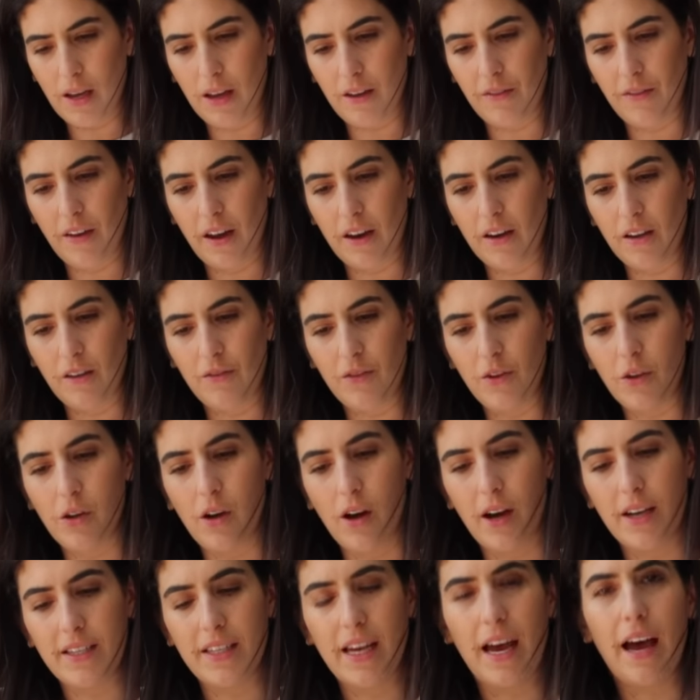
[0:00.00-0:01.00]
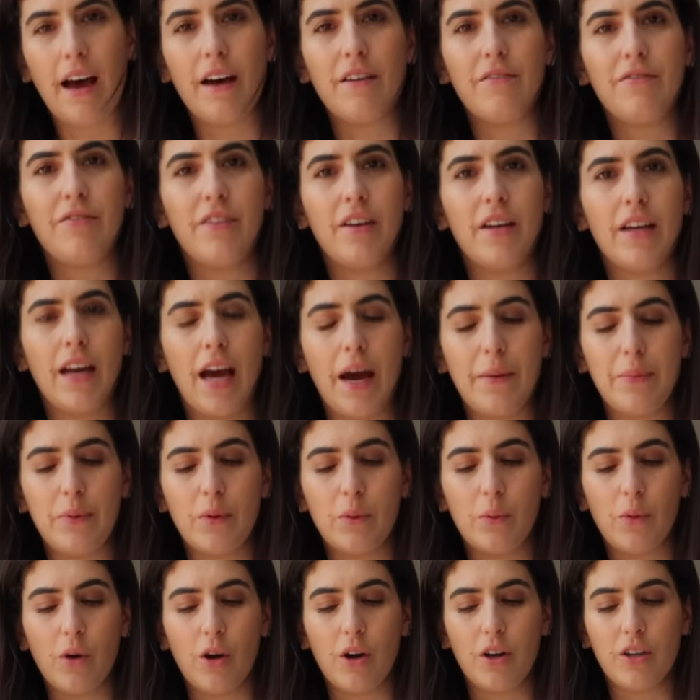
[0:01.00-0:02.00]
if any of you guys have an
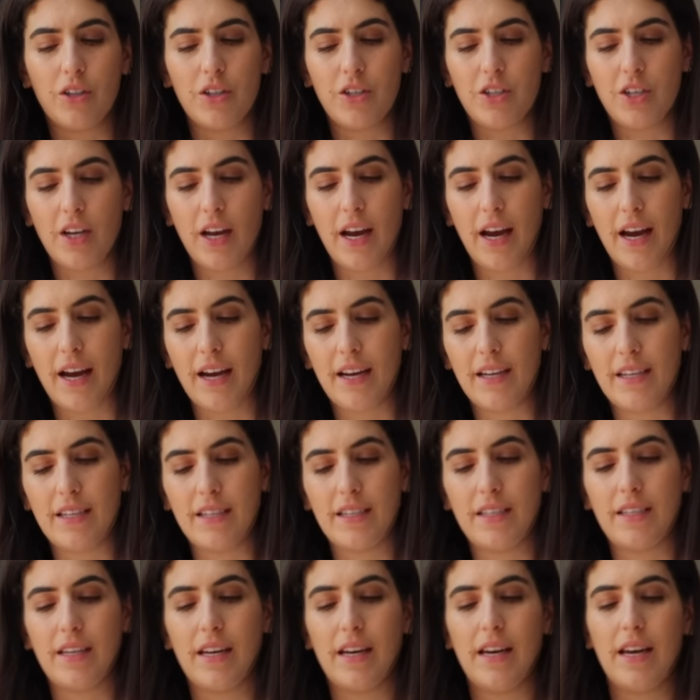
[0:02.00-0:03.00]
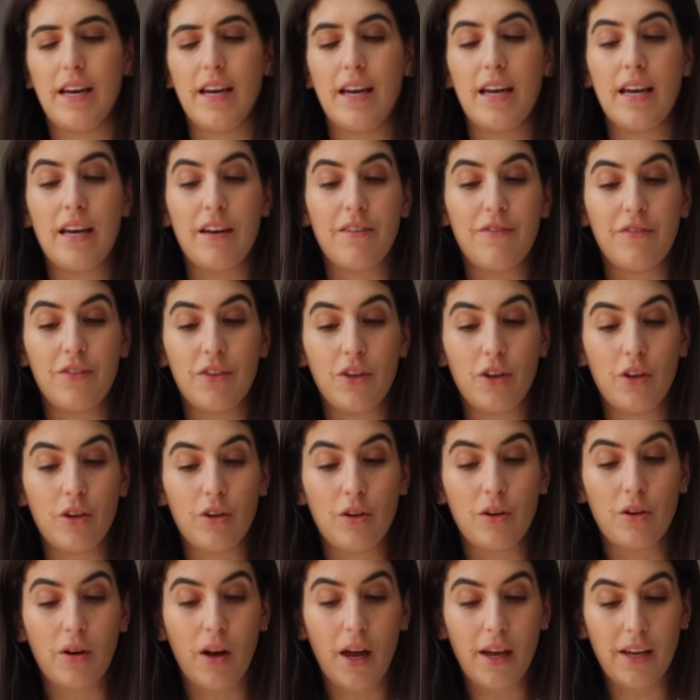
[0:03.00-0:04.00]
Apple Watch and if
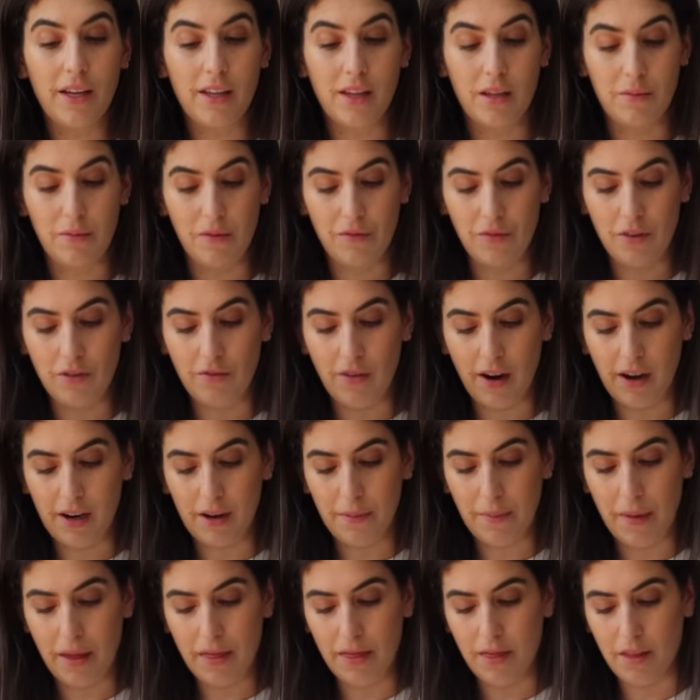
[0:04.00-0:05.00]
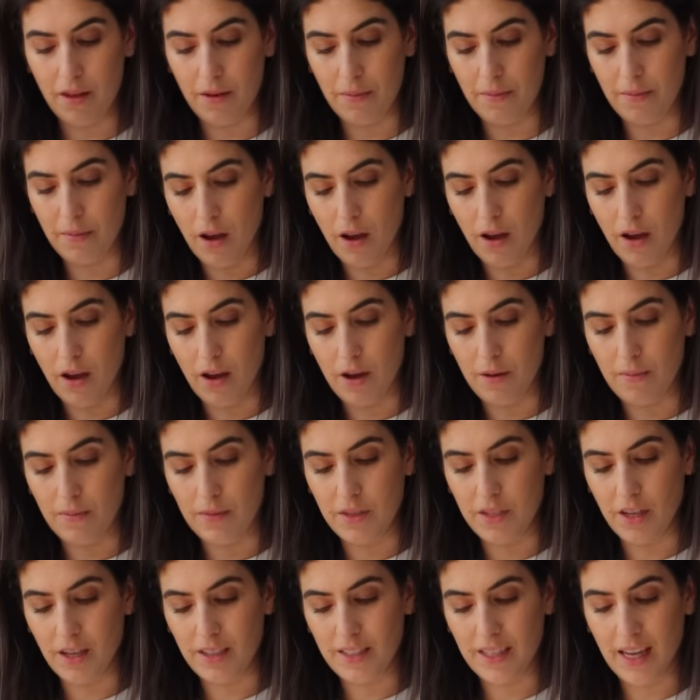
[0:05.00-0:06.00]
you like them, if you recommend them.
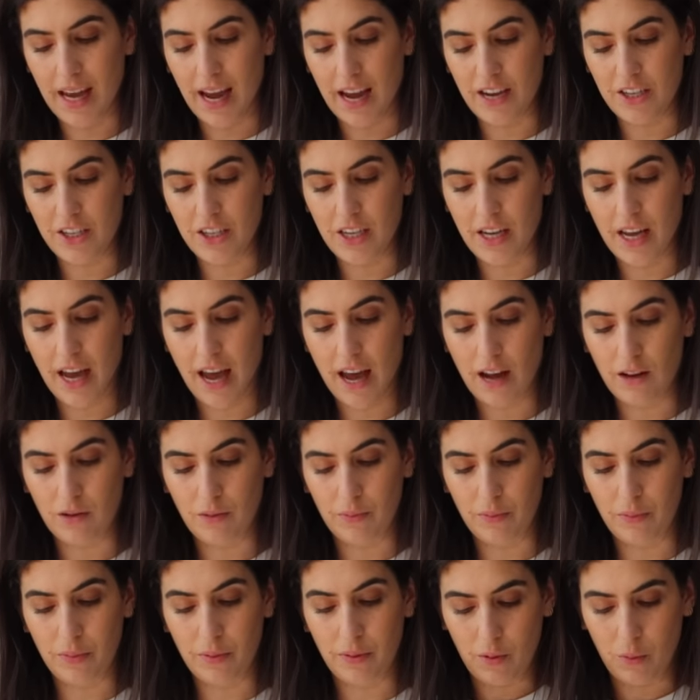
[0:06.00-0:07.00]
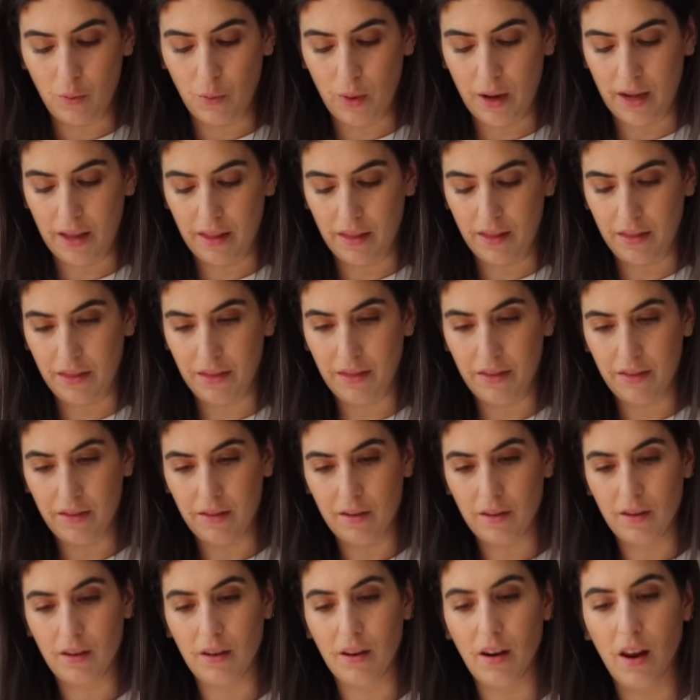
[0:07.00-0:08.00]
Um, does it actually help with
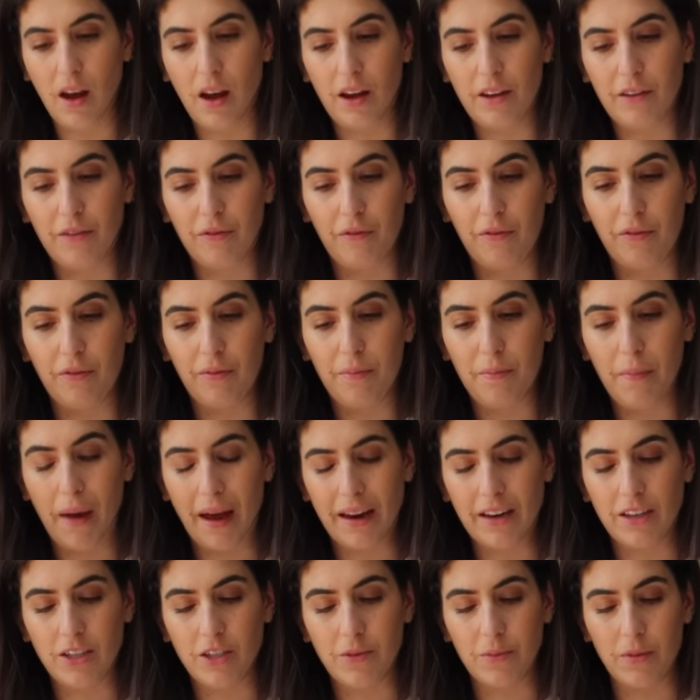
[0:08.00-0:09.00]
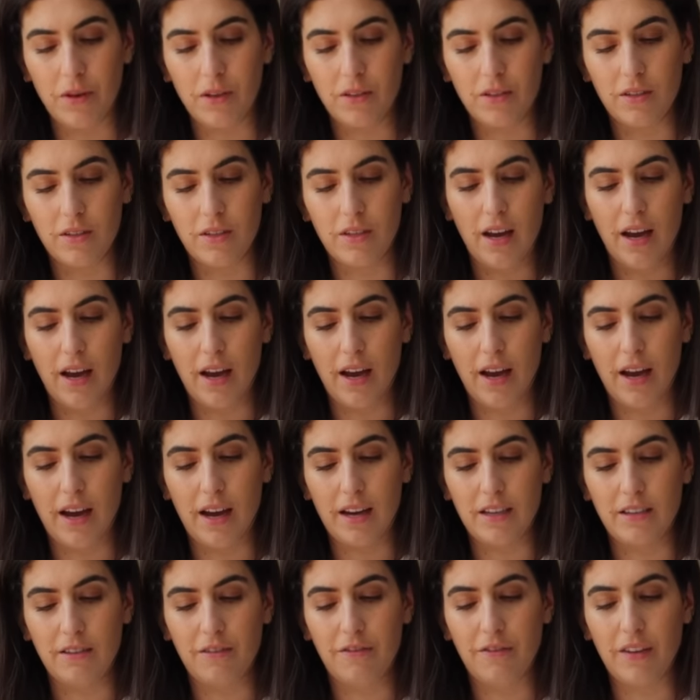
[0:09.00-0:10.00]
life management
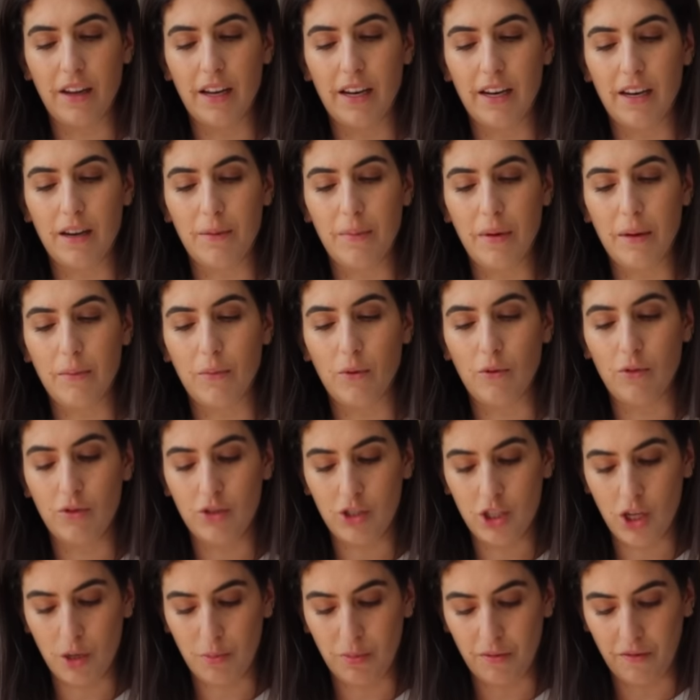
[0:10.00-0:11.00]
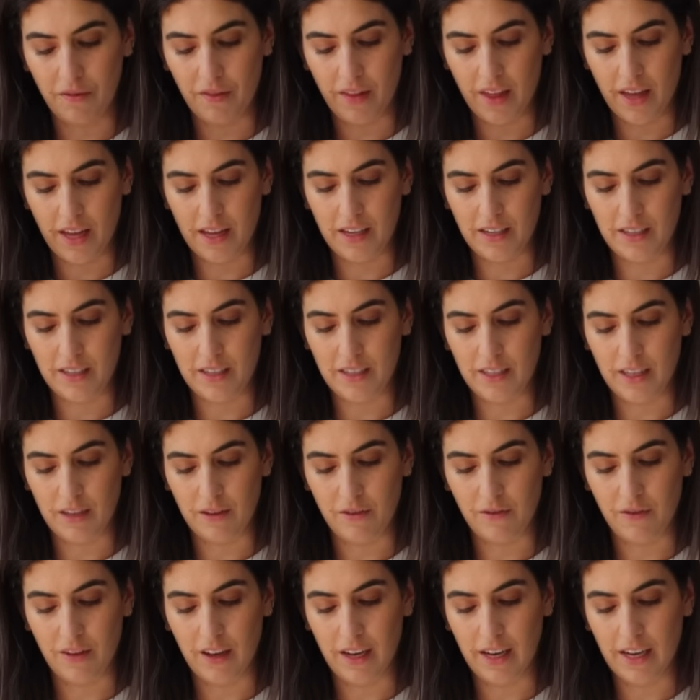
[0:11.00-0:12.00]
and feeling a bit more on top of things
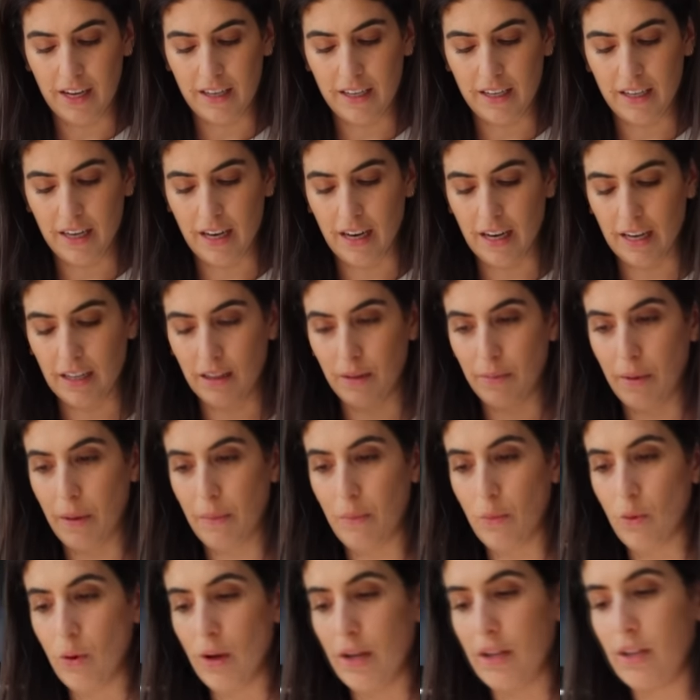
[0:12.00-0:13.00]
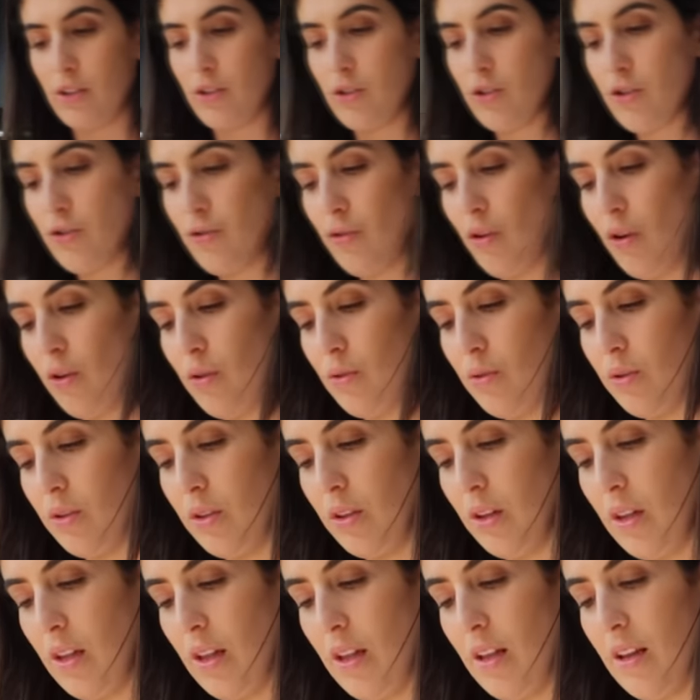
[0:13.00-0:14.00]
and feeling a little bit more in control?
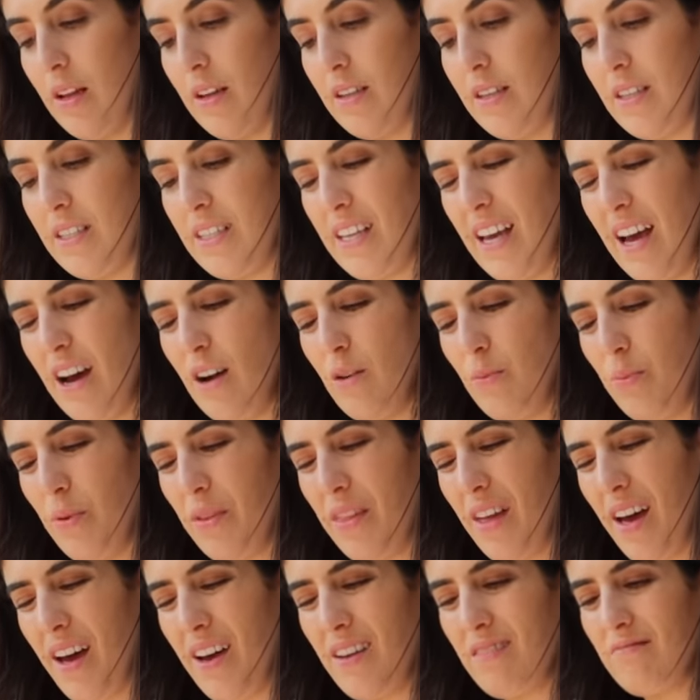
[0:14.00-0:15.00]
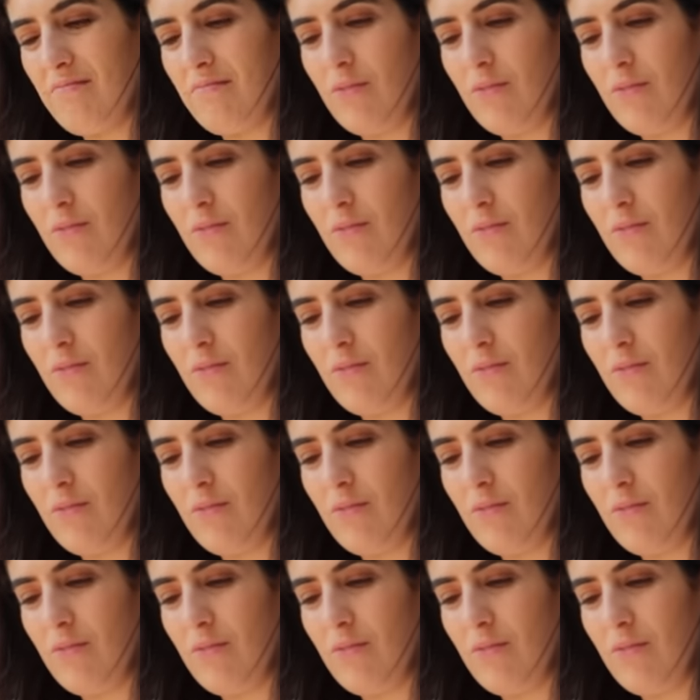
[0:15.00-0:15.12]
Does it help with that?